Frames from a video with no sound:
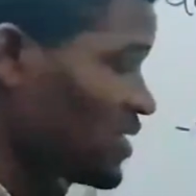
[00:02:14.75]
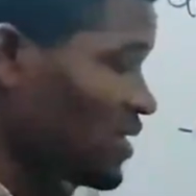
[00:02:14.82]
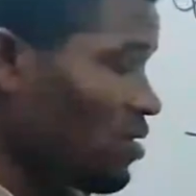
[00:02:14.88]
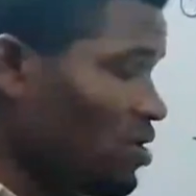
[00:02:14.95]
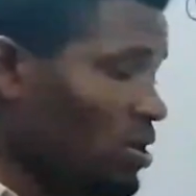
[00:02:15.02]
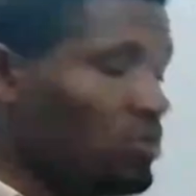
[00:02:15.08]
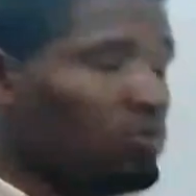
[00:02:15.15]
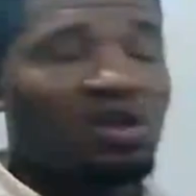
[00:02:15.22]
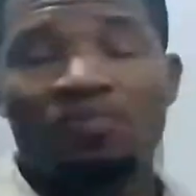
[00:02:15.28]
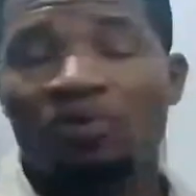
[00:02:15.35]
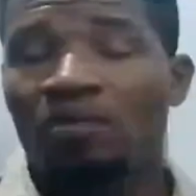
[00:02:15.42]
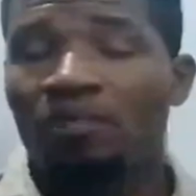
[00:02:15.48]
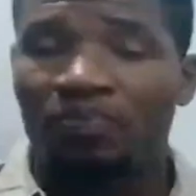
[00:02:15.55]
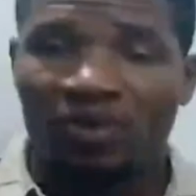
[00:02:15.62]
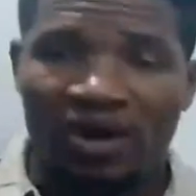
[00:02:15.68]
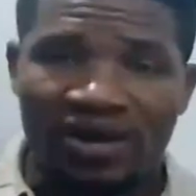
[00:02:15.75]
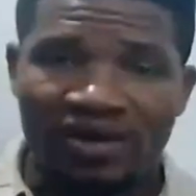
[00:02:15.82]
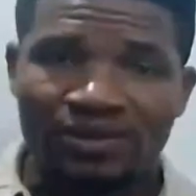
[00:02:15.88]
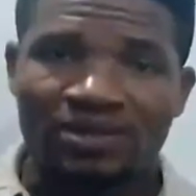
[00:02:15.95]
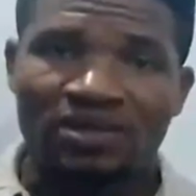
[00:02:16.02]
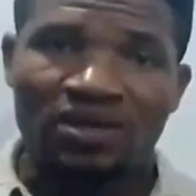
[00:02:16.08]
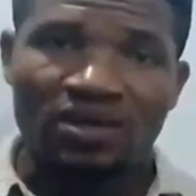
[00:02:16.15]
that our equilibrium
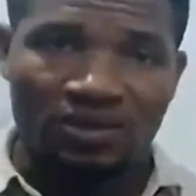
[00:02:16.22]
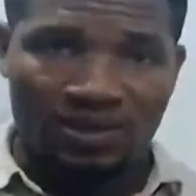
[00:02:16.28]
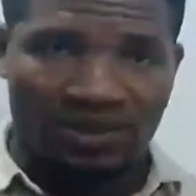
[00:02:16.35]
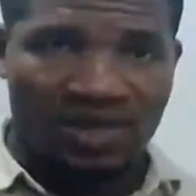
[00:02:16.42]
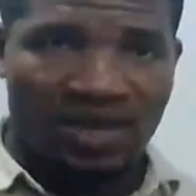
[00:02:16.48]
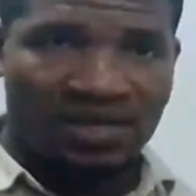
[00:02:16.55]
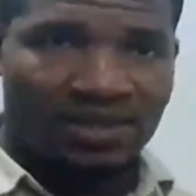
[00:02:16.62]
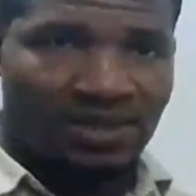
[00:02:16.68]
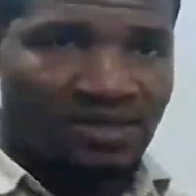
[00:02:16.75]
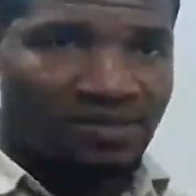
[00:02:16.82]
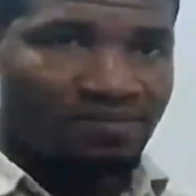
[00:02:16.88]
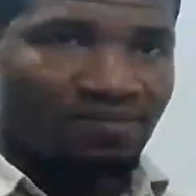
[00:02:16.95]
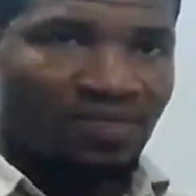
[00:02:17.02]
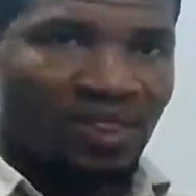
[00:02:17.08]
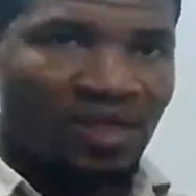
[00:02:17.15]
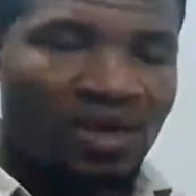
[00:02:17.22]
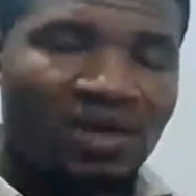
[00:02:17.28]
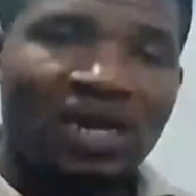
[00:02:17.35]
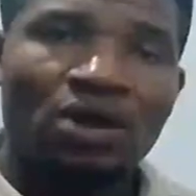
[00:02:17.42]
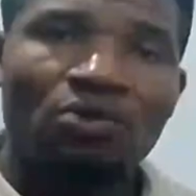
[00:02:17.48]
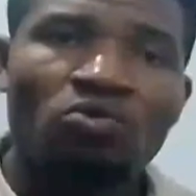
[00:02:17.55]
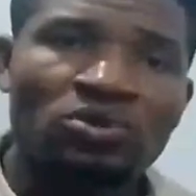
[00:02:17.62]
price is 30.
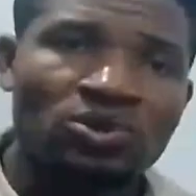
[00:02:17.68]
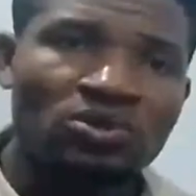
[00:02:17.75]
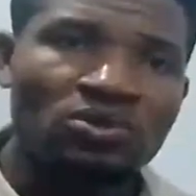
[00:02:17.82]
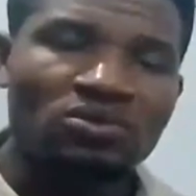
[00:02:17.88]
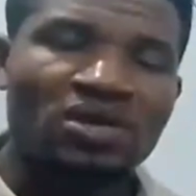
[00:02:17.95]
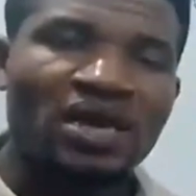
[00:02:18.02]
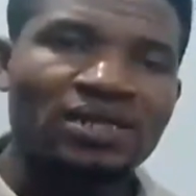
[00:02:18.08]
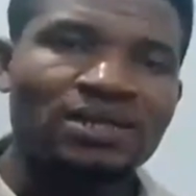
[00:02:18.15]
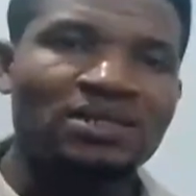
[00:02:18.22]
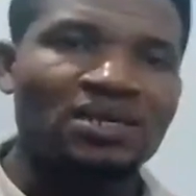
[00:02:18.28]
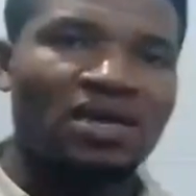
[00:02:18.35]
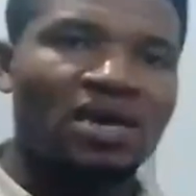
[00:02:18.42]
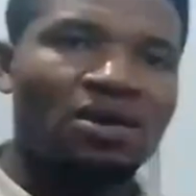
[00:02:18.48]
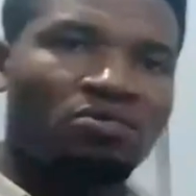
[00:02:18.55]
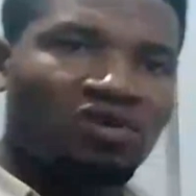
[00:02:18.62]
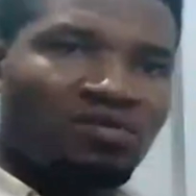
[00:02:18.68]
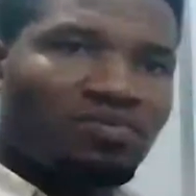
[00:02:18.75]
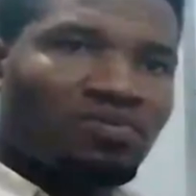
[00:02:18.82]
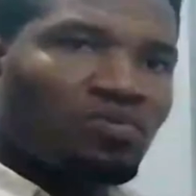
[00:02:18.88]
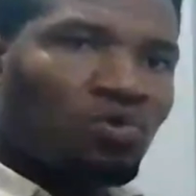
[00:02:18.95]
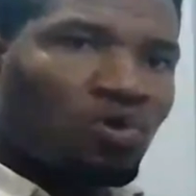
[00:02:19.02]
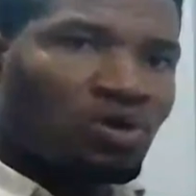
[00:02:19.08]
Now I want to get the
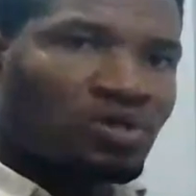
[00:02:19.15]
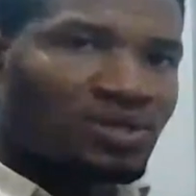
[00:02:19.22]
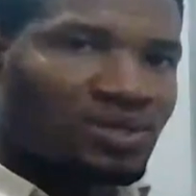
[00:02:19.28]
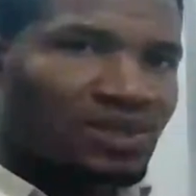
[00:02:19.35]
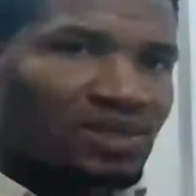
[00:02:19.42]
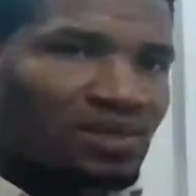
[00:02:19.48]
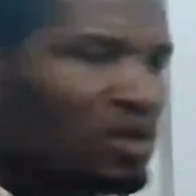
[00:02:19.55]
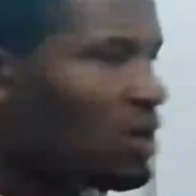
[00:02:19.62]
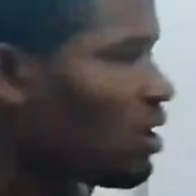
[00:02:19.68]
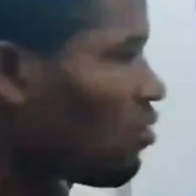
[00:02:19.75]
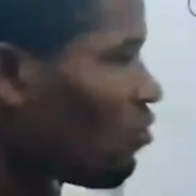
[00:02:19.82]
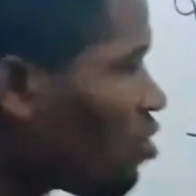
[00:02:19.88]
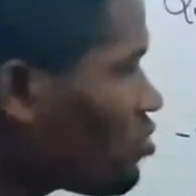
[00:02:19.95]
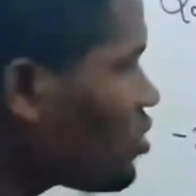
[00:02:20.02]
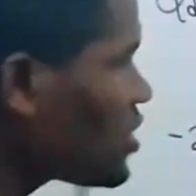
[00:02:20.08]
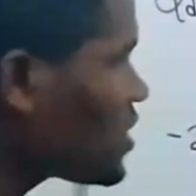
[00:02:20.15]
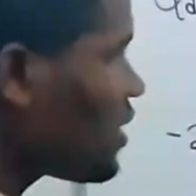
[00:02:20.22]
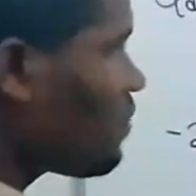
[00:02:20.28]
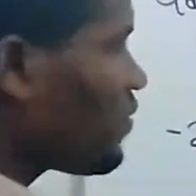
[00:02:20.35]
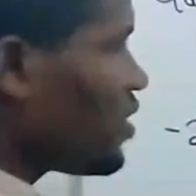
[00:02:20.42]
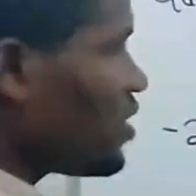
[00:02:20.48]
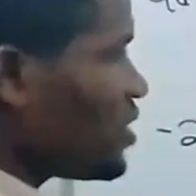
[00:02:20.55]
equilibrium quantity. What we just
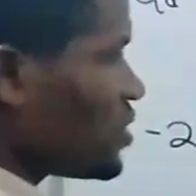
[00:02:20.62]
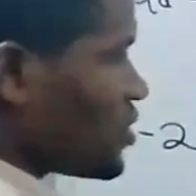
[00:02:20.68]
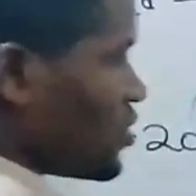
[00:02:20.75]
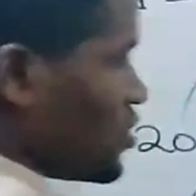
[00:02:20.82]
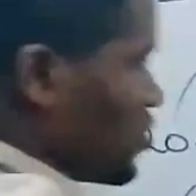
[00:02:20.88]
simply need to